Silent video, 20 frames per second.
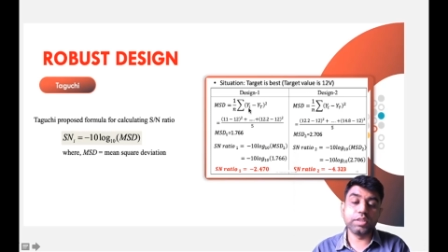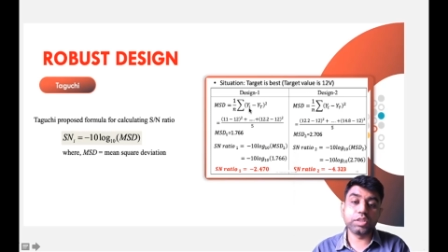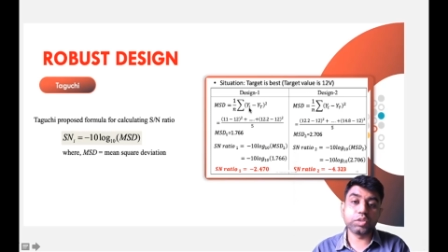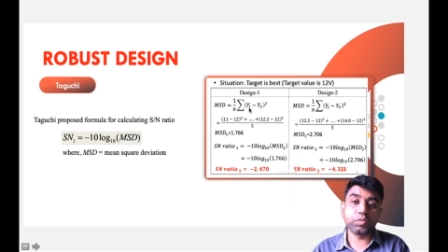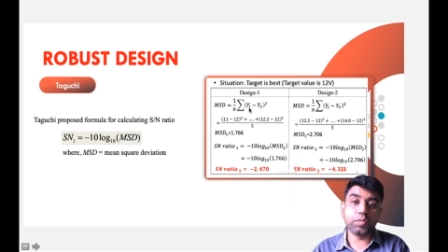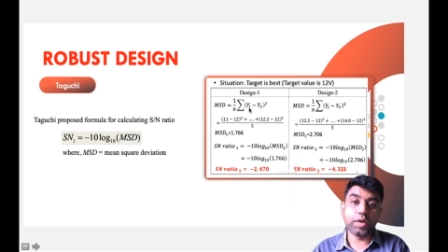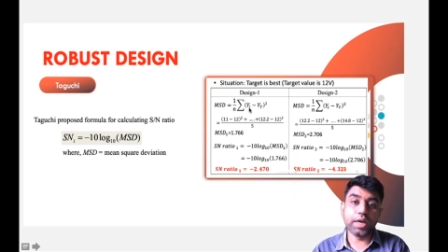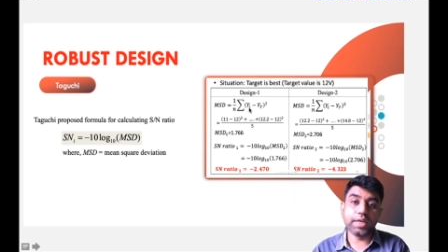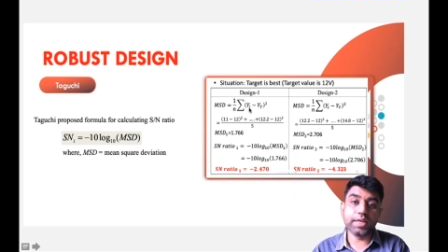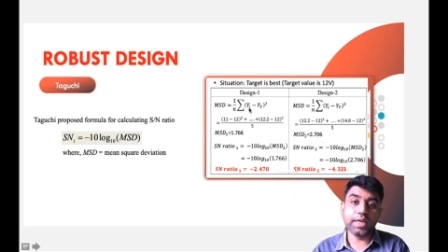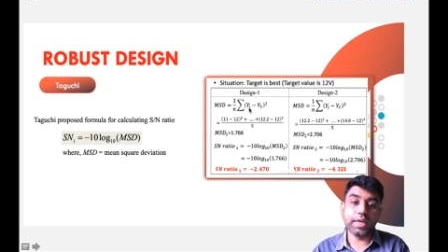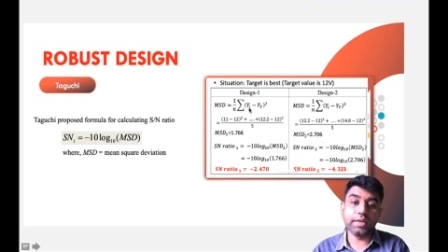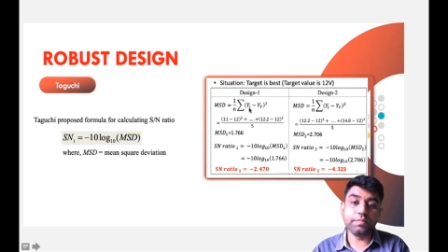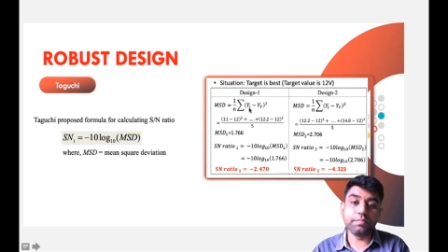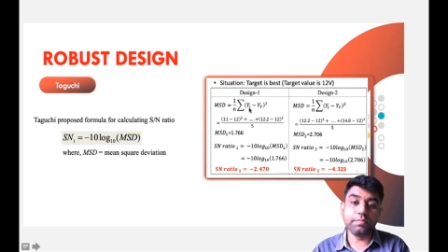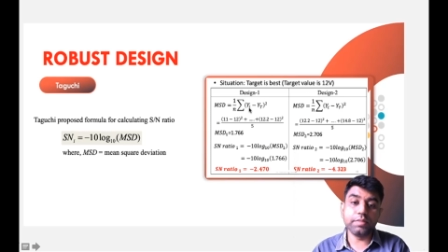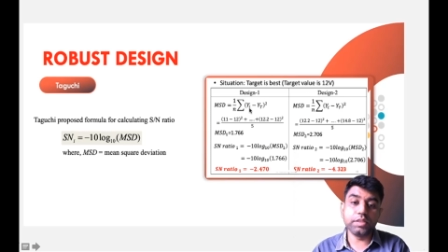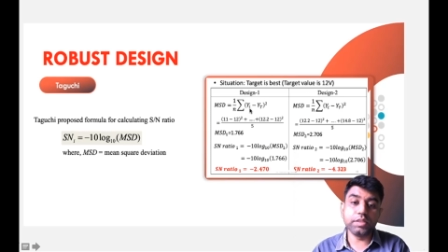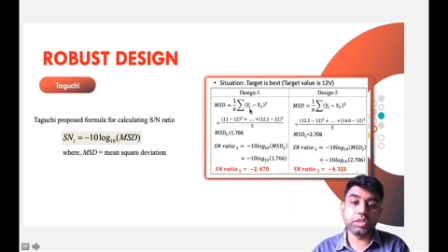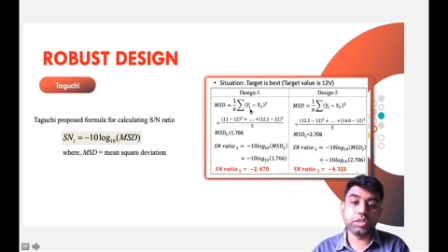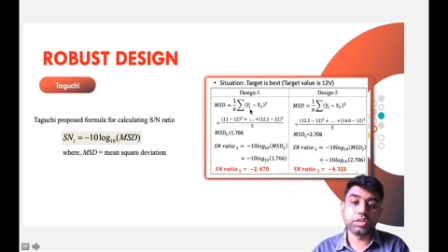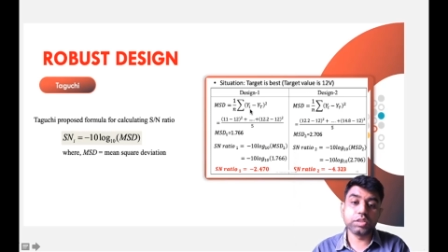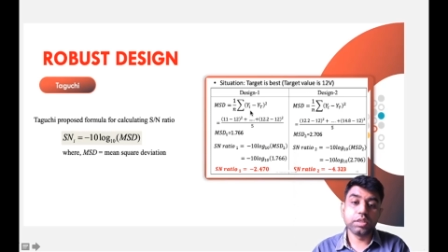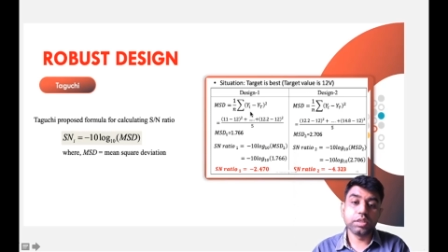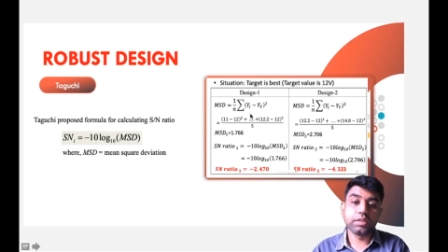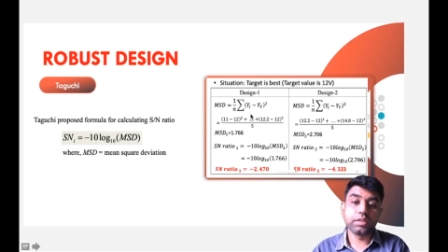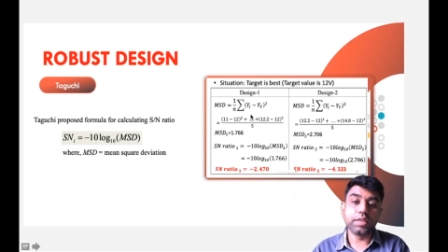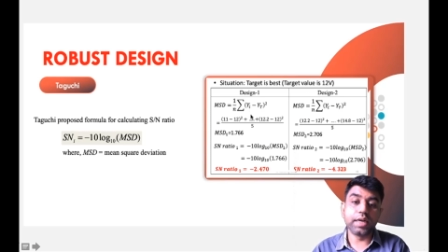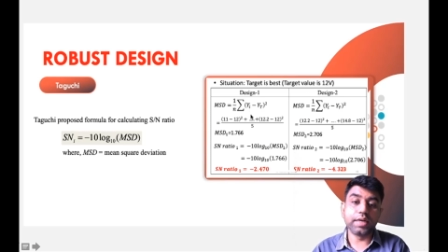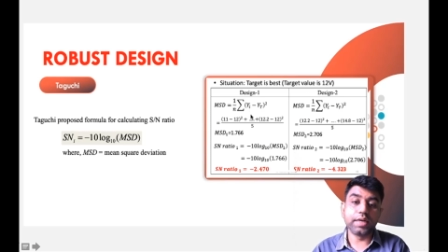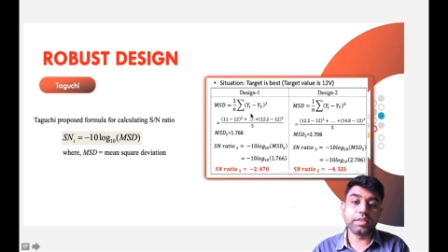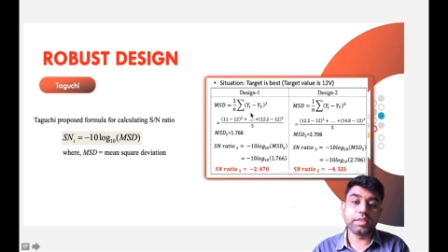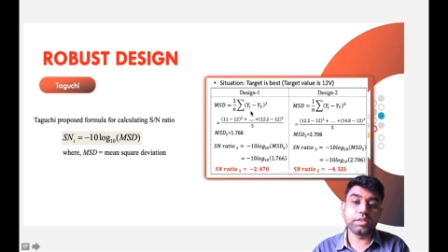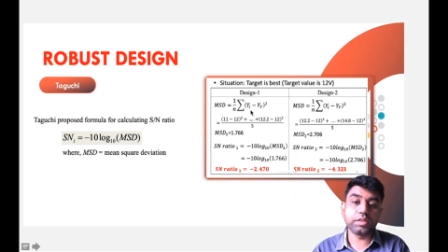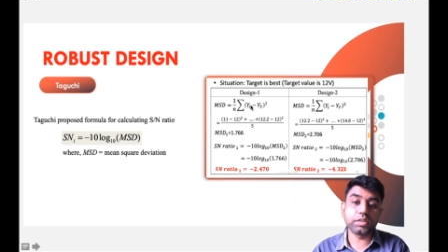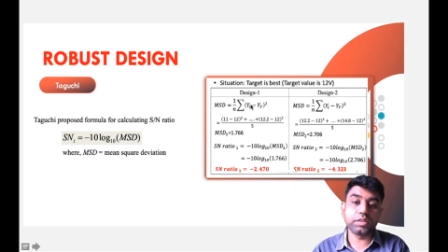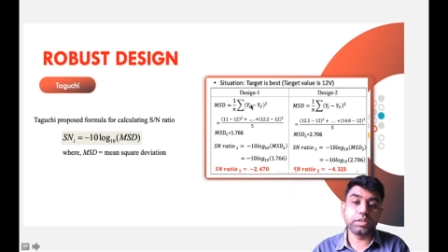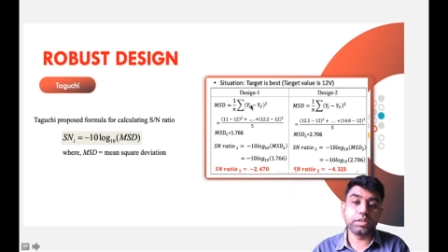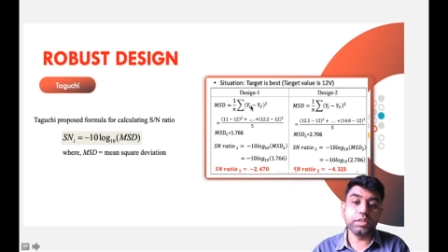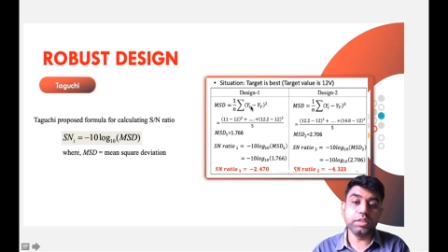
This yi means that is